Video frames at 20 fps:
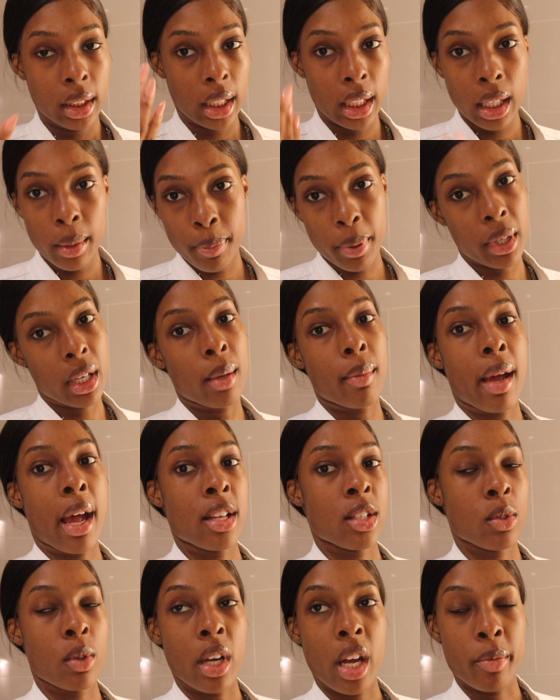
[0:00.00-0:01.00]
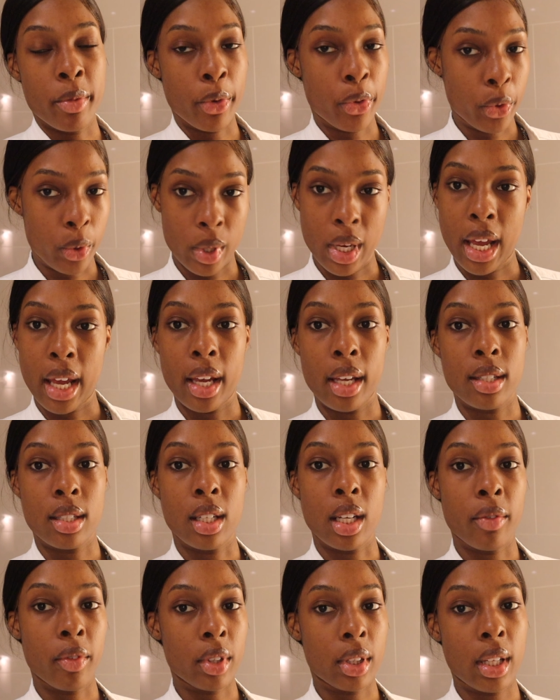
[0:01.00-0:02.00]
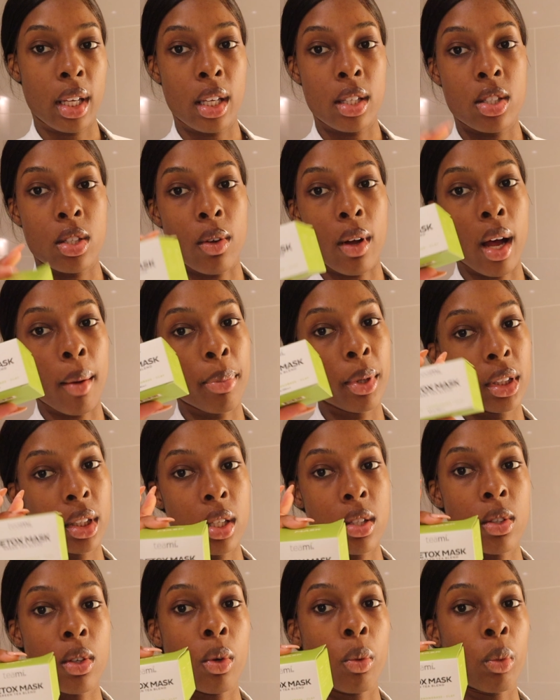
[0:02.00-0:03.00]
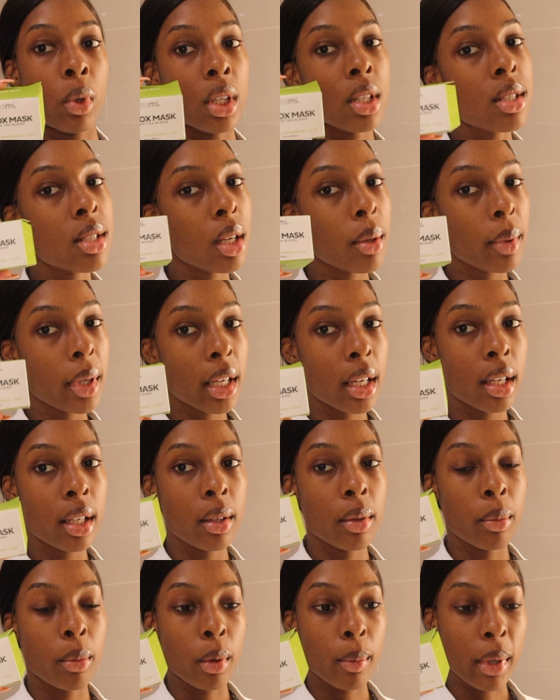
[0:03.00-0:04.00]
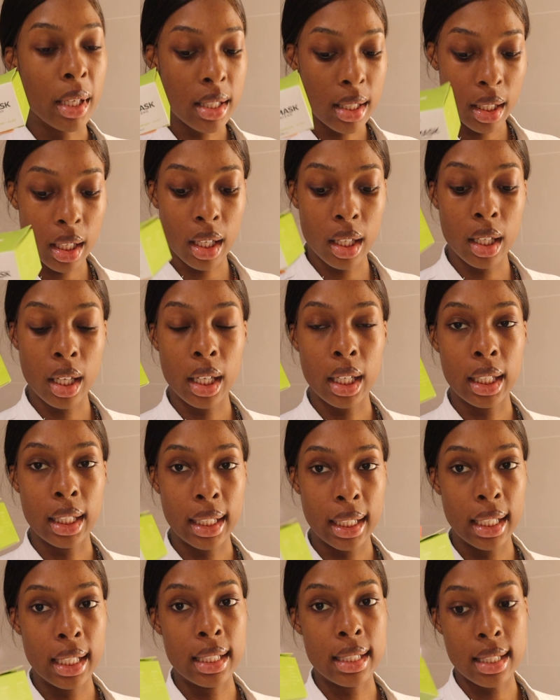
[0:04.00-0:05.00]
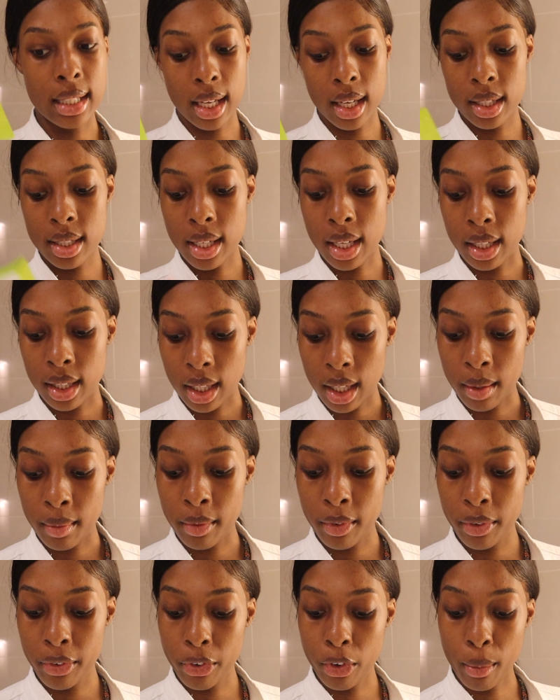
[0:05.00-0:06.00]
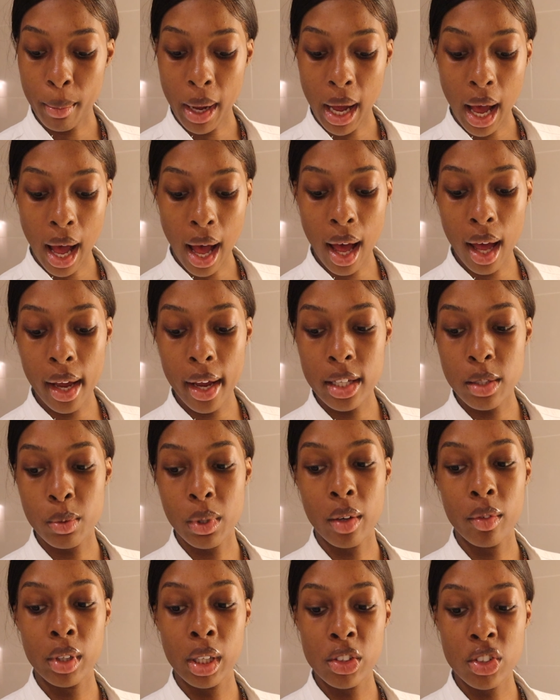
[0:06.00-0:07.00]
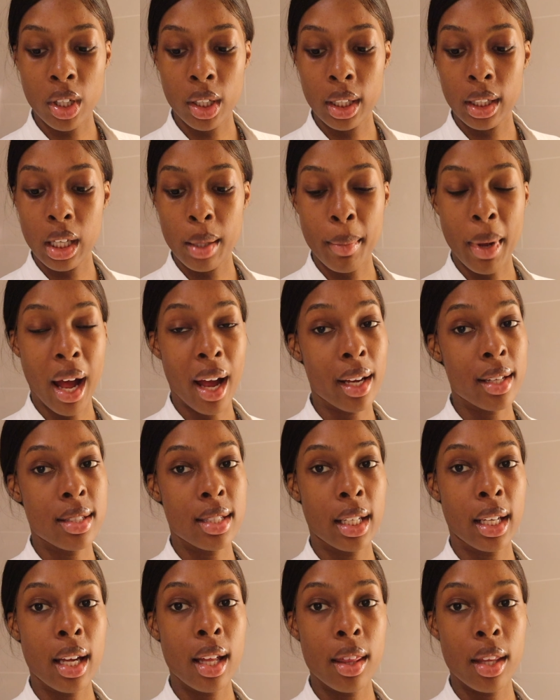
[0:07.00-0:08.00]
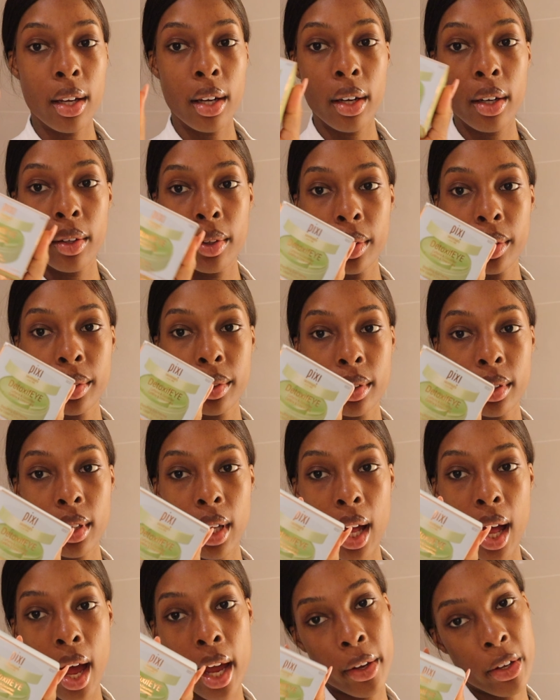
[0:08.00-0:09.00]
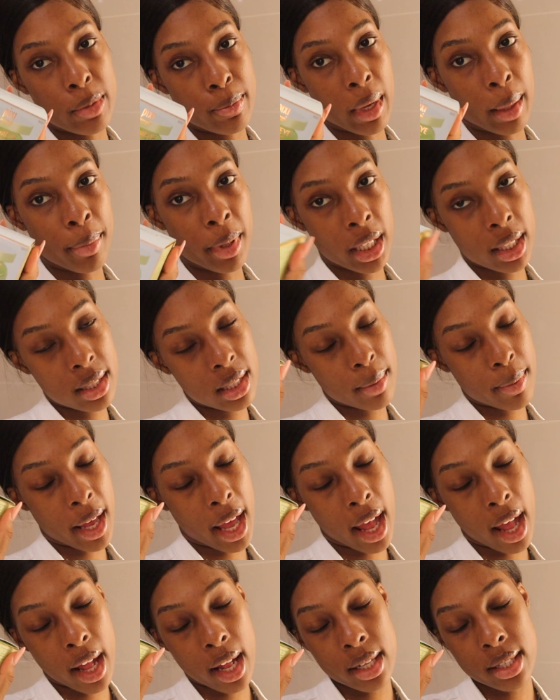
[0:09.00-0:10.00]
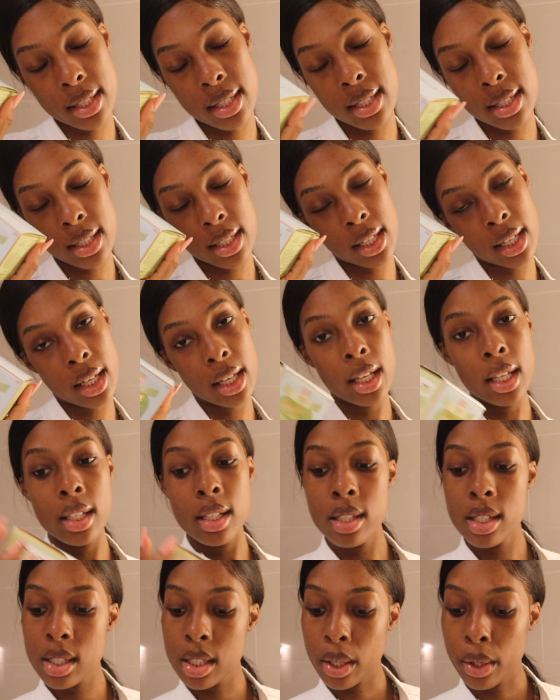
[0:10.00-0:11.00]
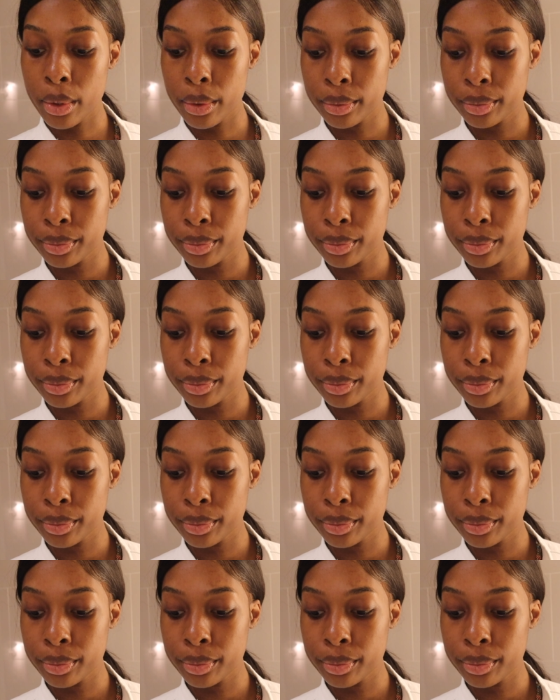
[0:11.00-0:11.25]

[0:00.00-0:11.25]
keep putting mask on every few days and everything so i put this on once a week when my skin needs it and then for my eyes when i'm really trying to get my eyes together i use my Pixi pads so